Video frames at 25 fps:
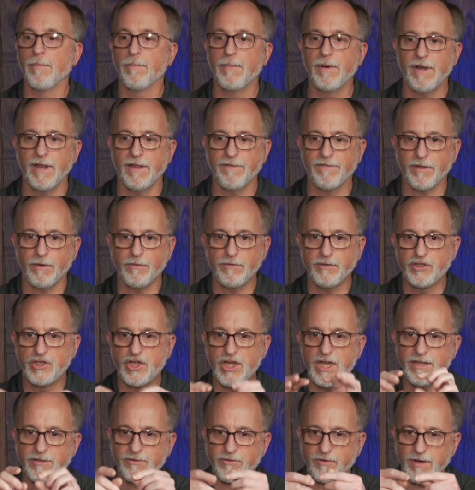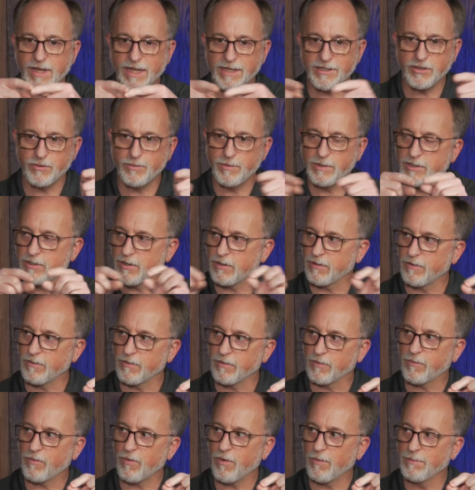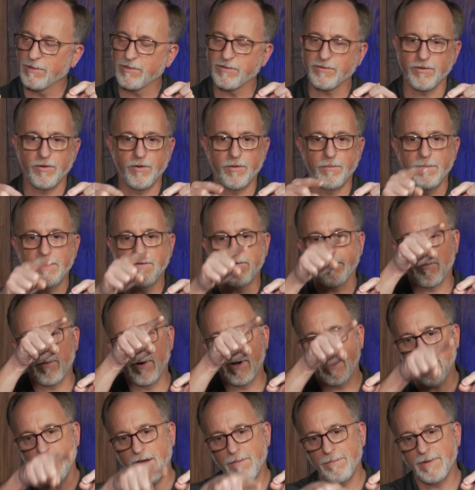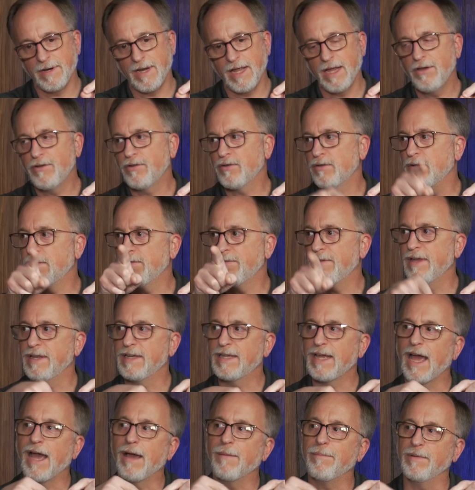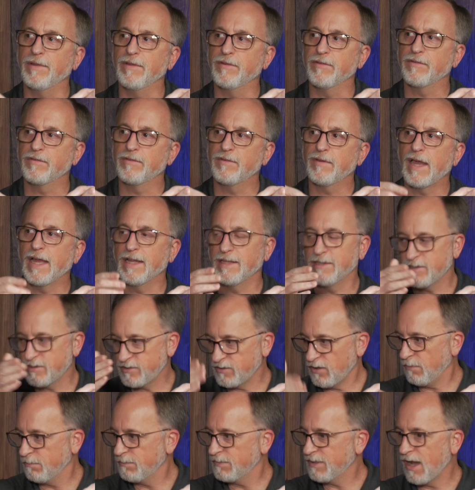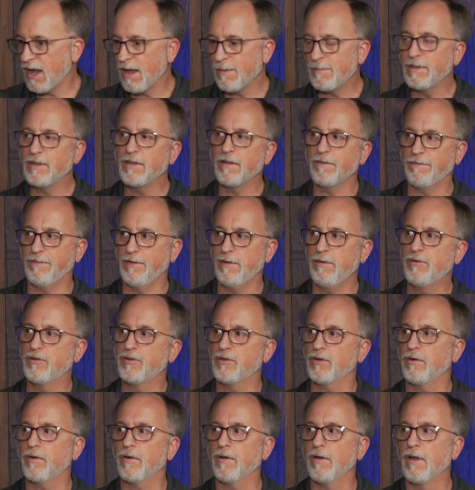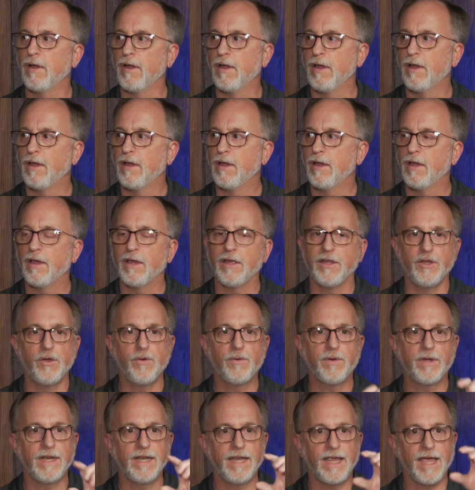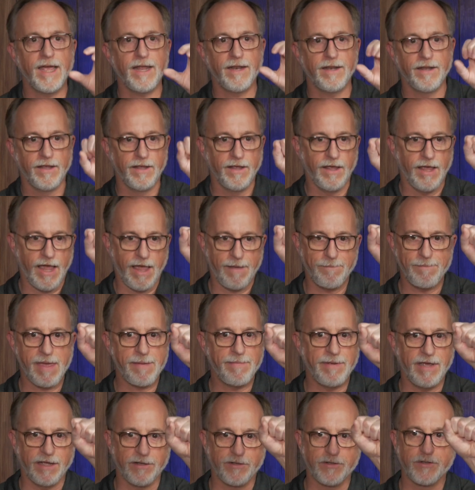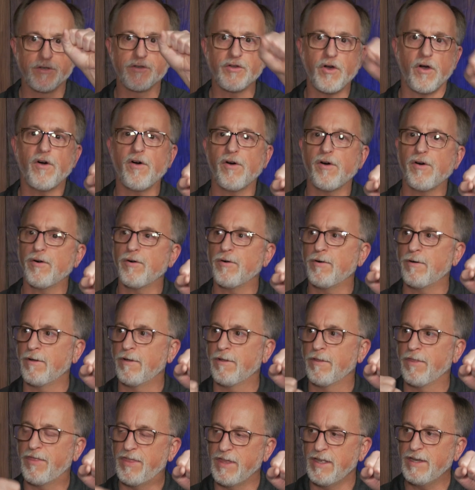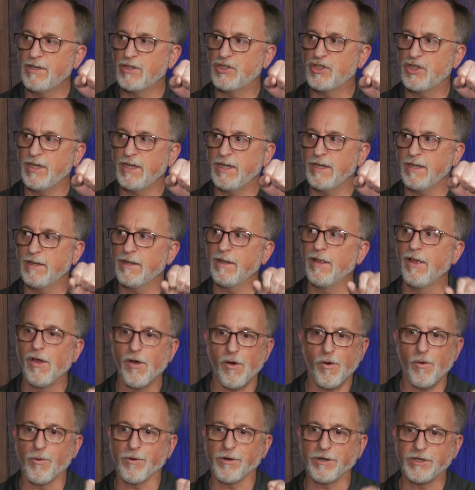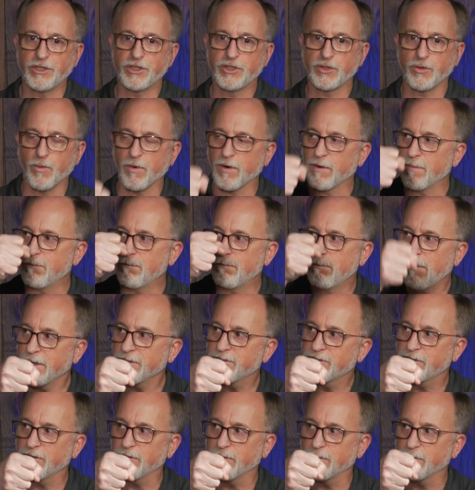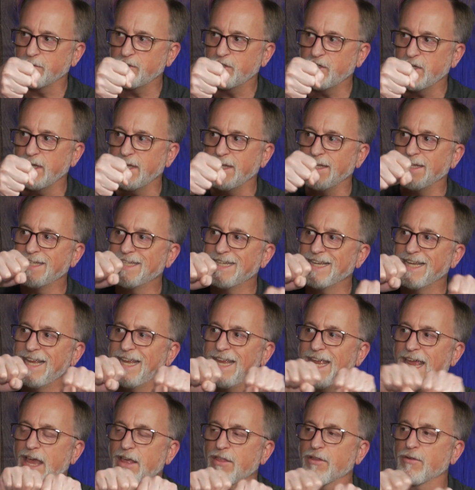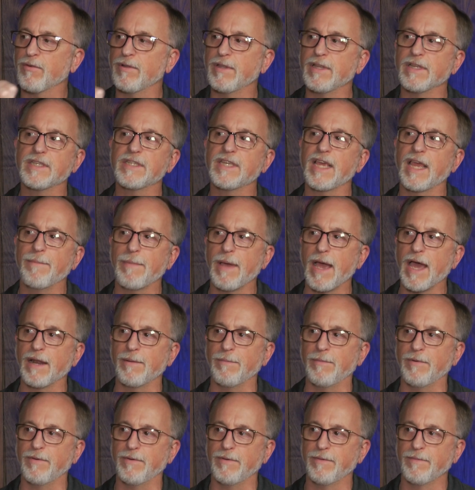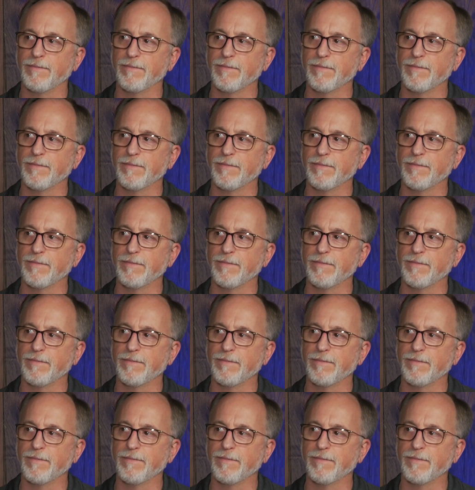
But if those genes are next to each other on a chromosome, if a recombination event happens at some time in the future, you can get maybe a tall, thin gene or a short, muscular gene together in the same animal.